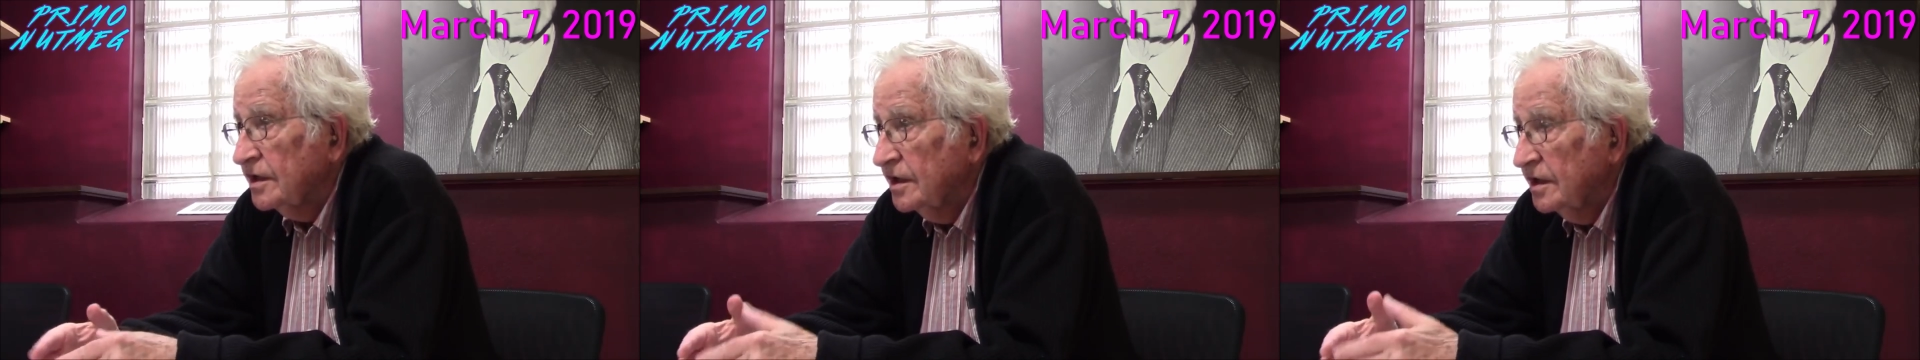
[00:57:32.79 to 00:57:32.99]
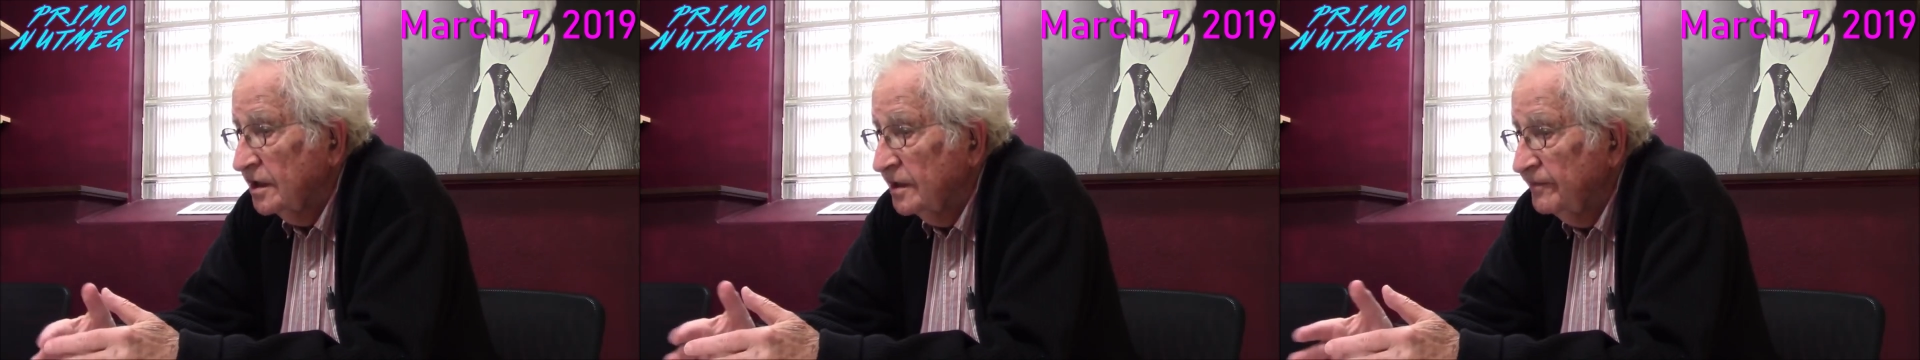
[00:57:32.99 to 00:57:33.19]

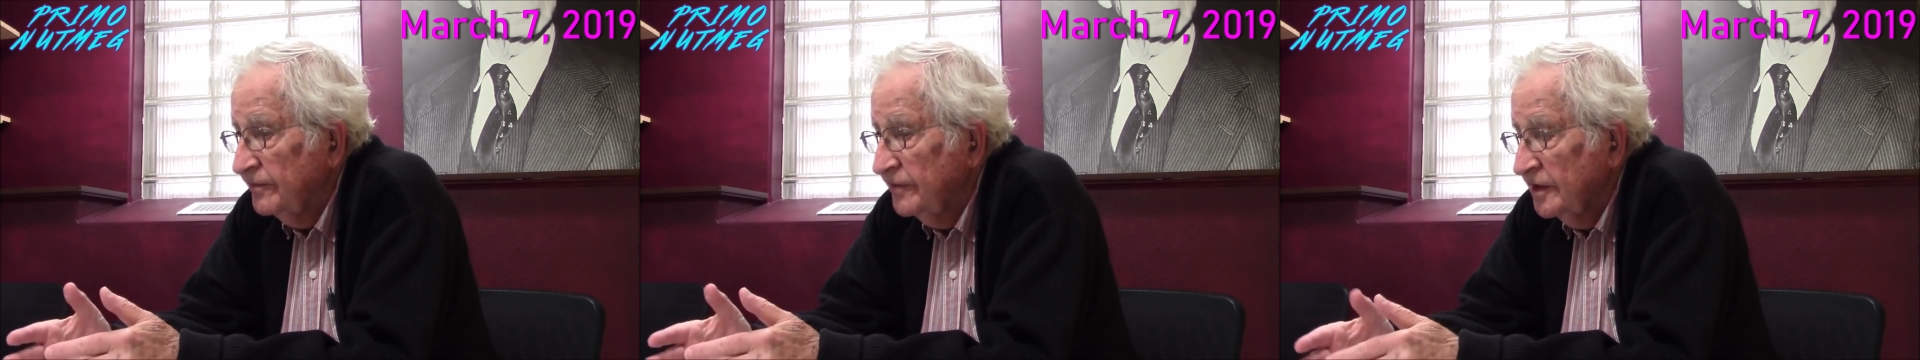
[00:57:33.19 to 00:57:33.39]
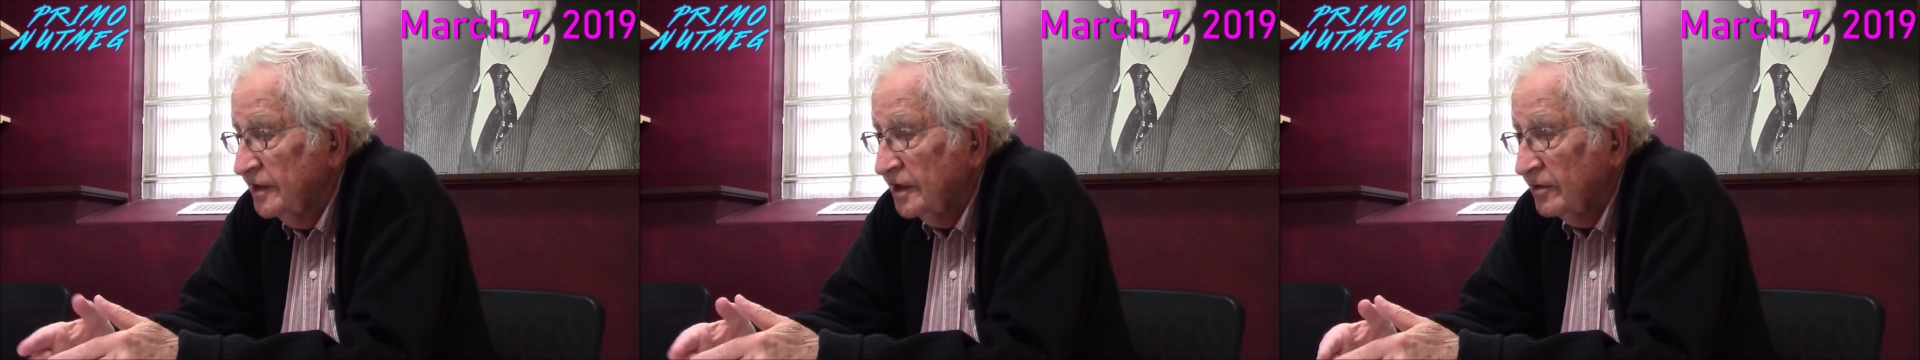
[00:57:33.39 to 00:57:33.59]
the
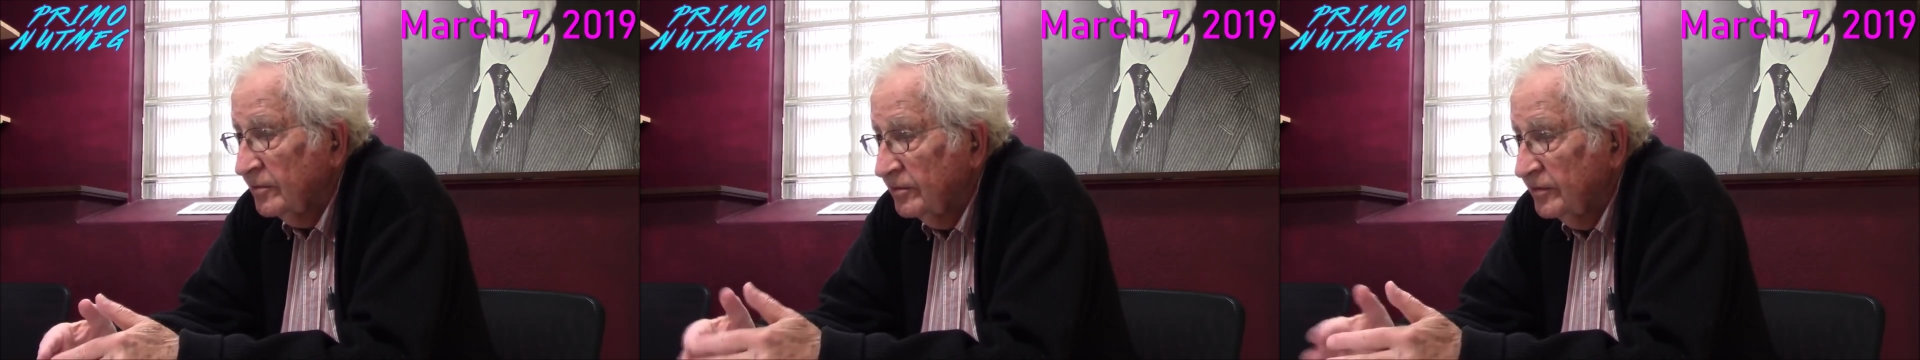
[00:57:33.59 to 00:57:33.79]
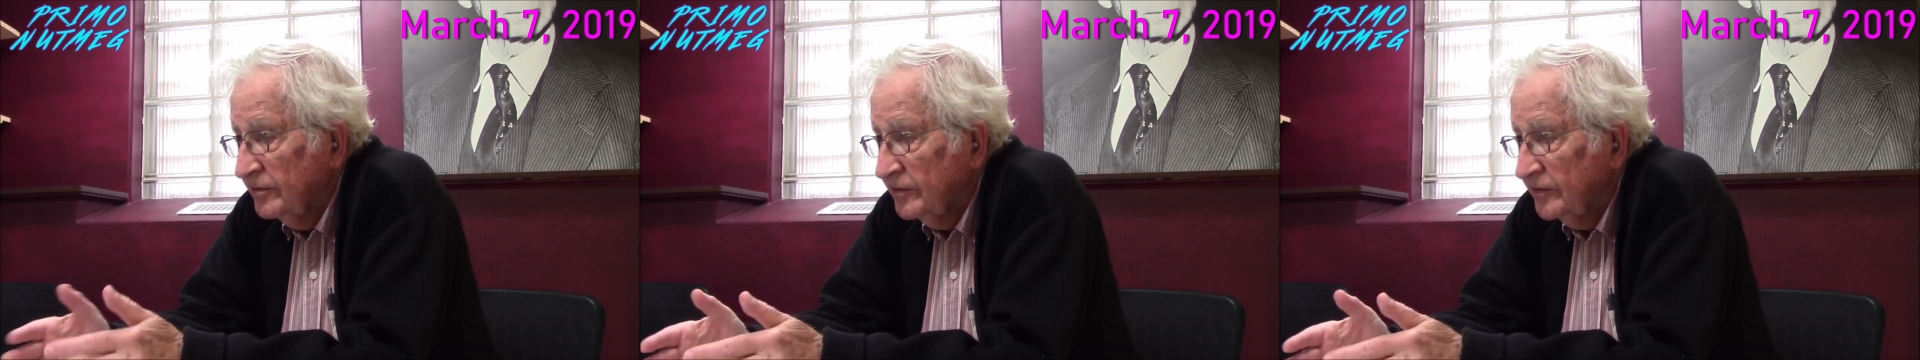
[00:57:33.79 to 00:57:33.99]

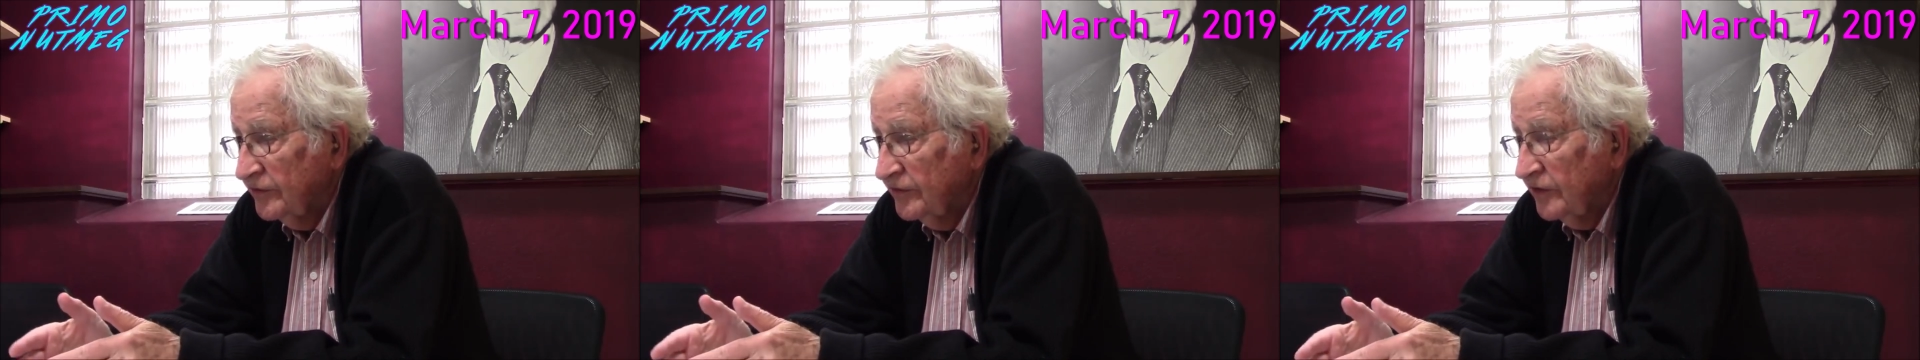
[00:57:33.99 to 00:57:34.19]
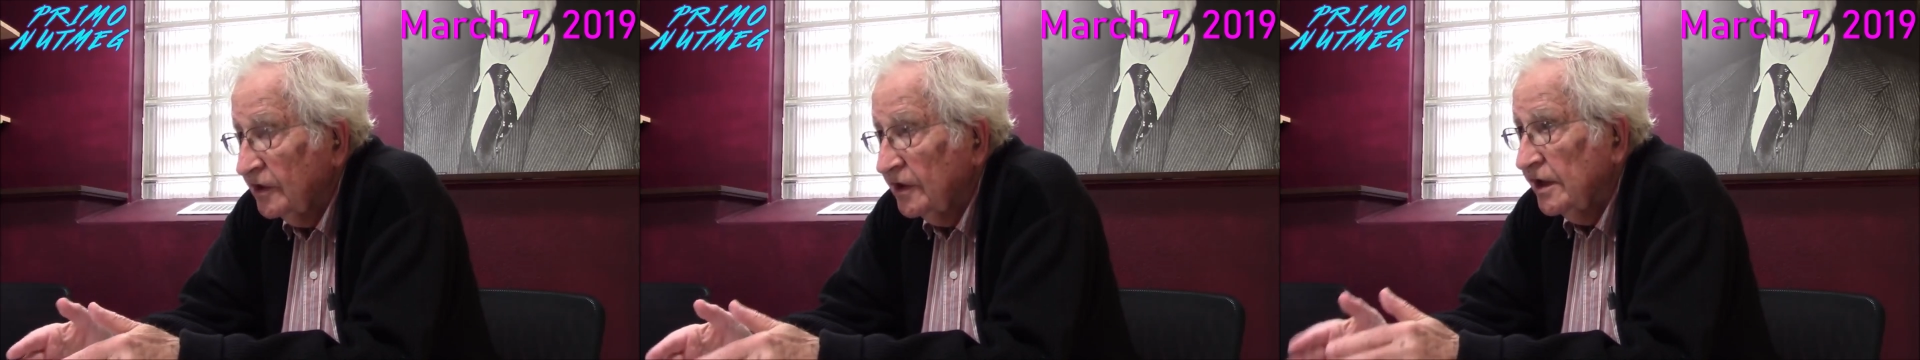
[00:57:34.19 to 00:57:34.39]

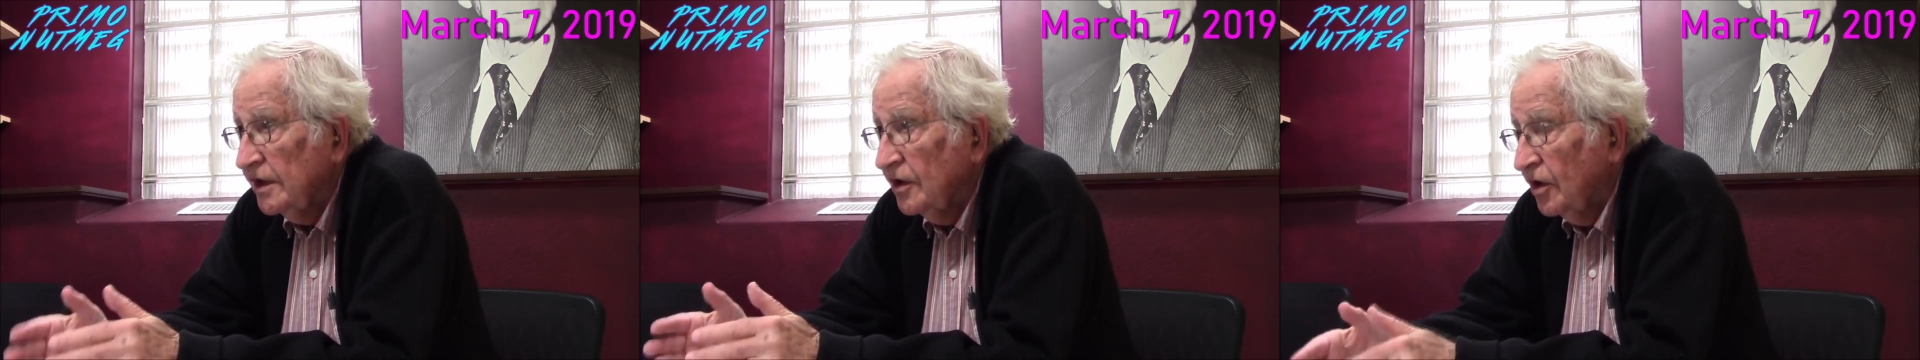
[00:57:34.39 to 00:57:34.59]
very